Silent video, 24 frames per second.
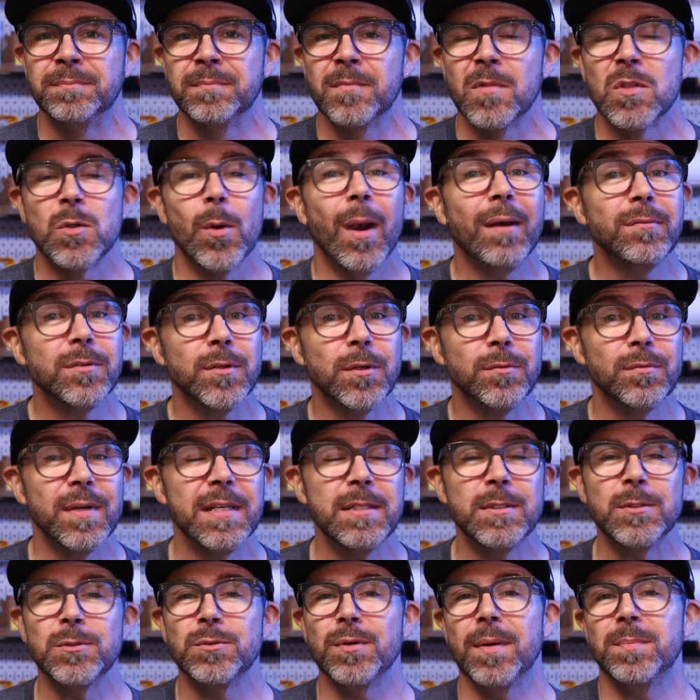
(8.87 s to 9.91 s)
So after a
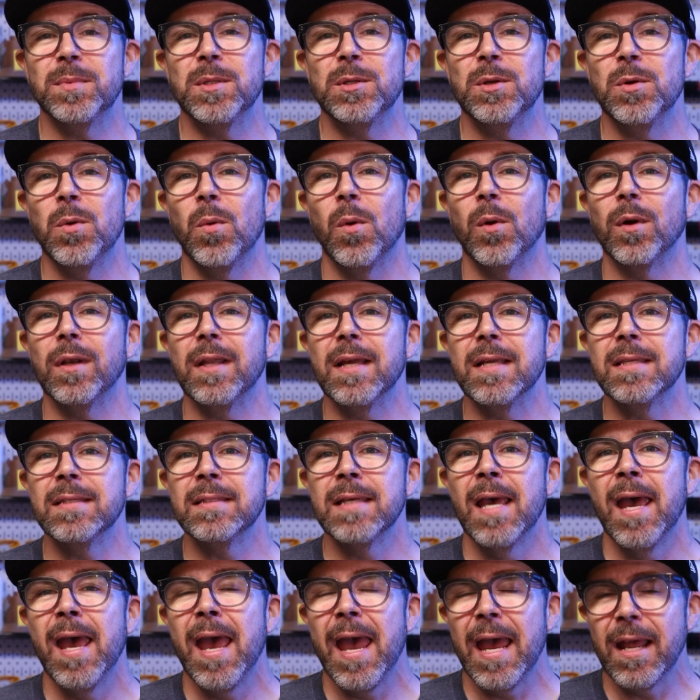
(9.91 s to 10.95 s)
recent trip to New
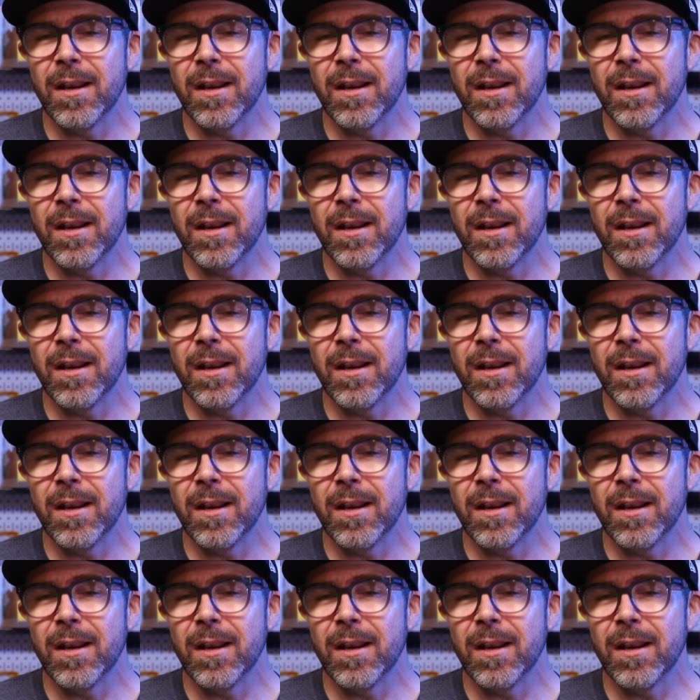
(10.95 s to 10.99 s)
Orleans